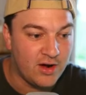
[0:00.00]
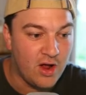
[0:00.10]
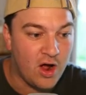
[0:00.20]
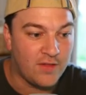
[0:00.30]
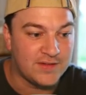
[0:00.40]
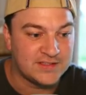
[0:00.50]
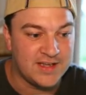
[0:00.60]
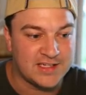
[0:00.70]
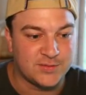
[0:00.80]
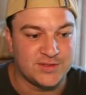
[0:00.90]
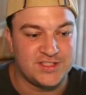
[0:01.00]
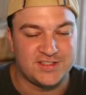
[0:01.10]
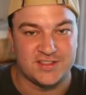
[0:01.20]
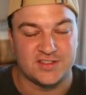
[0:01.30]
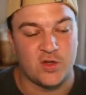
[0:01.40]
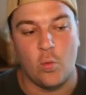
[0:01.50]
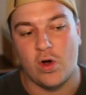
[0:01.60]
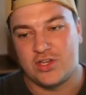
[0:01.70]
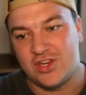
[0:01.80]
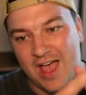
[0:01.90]
on this next resistance. So one,
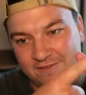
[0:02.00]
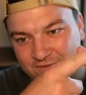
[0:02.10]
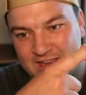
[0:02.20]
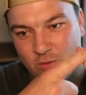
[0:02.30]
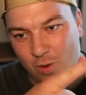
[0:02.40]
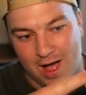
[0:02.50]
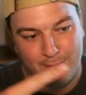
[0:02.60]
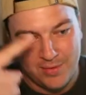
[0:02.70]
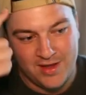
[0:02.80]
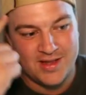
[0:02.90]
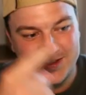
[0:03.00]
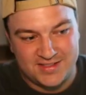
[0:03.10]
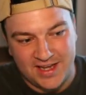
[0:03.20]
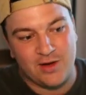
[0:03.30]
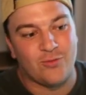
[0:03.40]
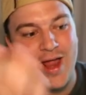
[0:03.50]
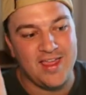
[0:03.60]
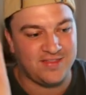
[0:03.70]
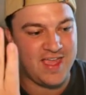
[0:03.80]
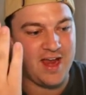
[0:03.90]
you got VWAP sitting right
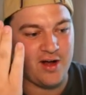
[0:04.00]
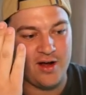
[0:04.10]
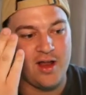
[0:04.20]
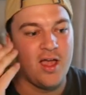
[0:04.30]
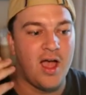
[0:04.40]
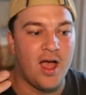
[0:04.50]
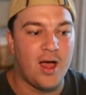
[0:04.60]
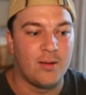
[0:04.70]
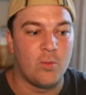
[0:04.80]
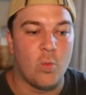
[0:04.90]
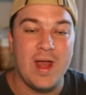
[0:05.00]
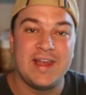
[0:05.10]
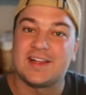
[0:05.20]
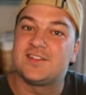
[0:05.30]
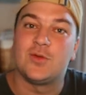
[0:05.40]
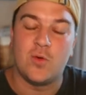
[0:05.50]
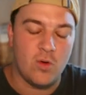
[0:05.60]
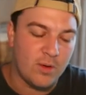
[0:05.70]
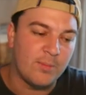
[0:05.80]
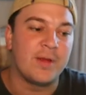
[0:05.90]
there, waiting to
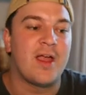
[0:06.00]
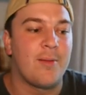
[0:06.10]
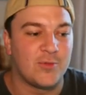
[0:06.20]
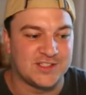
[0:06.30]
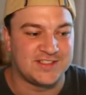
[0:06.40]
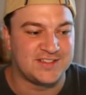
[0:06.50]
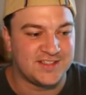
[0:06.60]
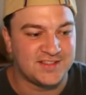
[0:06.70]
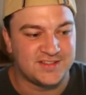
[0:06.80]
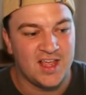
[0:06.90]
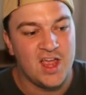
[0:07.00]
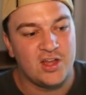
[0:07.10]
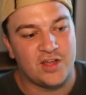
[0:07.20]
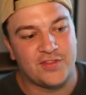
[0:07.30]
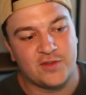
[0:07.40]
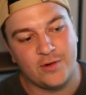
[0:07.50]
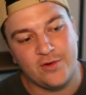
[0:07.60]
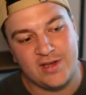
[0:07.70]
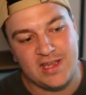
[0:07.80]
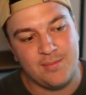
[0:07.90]
become resistance. You got the 21
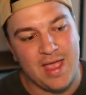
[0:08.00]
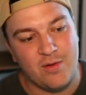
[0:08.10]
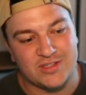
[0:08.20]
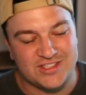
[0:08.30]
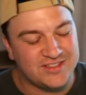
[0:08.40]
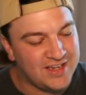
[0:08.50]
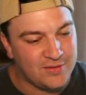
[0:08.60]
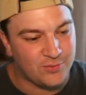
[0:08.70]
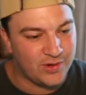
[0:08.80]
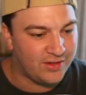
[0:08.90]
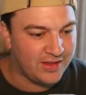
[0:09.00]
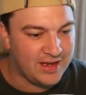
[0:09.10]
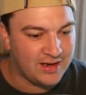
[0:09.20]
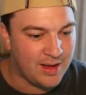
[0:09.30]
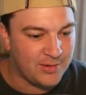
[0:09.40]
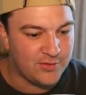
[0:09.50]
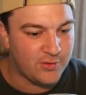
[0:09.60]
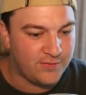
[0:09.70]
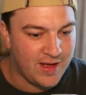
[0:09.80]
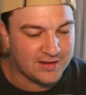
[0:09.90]
EMA, which didn't really come into
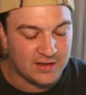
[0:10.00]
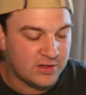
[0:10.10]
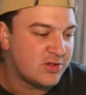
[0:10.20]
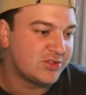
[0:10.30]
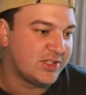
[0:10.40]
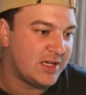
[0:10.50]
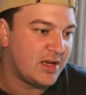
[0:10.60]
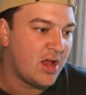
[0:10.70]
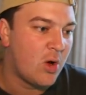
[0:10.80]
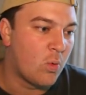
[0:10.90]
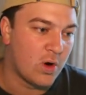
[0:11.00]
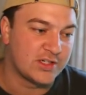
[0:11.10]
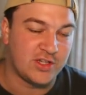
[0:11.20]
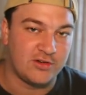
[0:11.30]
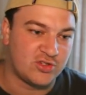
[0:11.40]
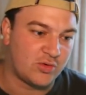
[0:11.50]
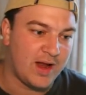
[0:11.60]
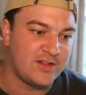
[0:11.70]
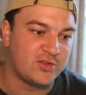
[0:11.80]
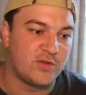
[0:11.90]
effect. It usually works on
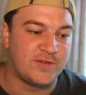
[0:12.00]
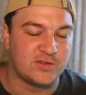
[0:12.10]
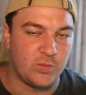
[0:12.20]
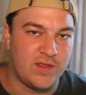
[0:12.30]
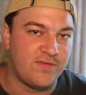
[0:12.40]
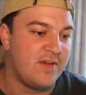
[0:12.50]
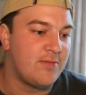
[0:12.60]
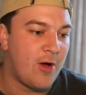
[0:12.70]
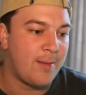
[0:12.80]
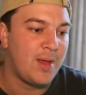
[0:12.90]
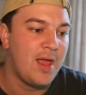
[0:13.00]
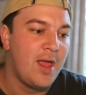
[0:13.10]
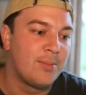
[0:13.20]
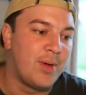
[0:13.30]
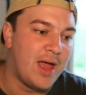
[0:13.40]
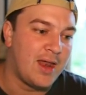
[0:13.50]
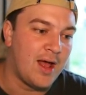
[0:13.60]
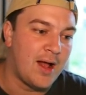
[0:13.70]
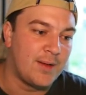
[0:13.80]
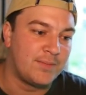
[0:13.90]
trends or if it's with VWAP, but
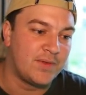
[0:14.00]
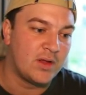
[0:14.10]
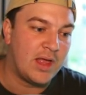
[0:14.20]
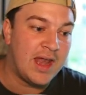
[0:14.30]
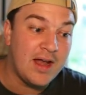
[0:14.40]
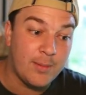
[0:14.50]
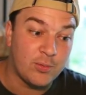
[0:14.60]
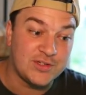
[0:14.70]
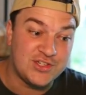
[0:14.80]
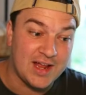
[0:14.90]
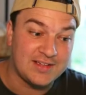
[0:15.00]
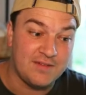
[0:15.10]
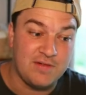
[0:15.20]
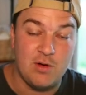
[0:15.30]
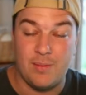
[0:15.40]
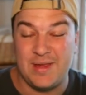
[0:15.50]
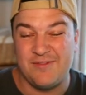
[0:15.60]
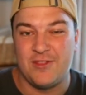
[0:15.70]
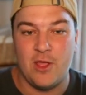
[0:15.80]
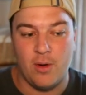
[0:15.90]
it ended up rejecting VWAP
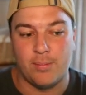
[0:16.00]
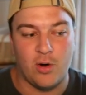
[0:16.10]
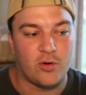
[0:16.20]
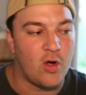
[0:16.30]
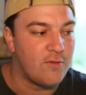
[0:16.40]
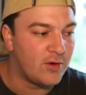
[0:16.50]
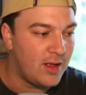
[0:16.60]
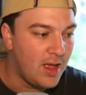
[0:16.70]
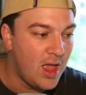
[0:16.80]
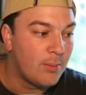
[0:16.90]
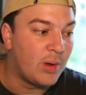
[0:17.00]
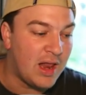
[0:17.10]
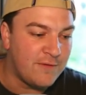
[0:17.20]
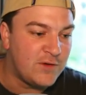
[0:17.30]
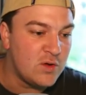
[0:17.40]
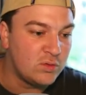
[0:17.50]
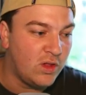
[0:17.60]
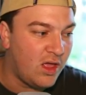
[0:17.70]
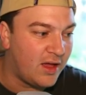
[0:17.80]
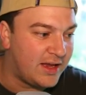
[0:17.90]
even though it broke over it. But if you
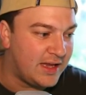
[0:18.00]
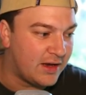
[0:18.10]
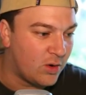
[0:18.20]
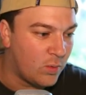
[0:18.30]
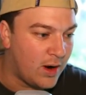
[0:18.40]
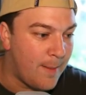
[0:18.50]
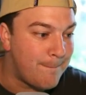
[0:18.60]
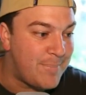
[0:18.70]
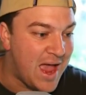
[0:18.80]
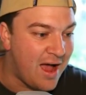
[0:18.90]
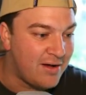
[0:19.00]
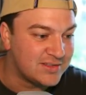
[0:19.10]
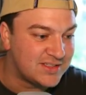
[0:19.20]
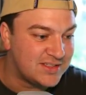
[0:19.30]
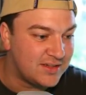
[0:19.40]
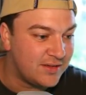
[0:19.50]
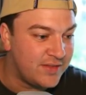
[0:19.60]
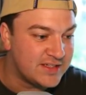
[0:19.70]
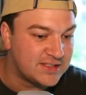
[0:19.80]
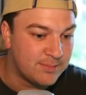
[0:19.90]
look here, where it bounced
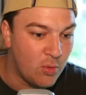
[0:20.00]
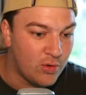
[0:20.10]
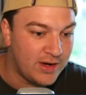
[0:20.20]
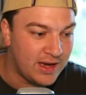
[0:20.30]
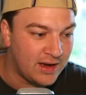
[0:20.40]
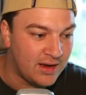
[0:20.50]
this morning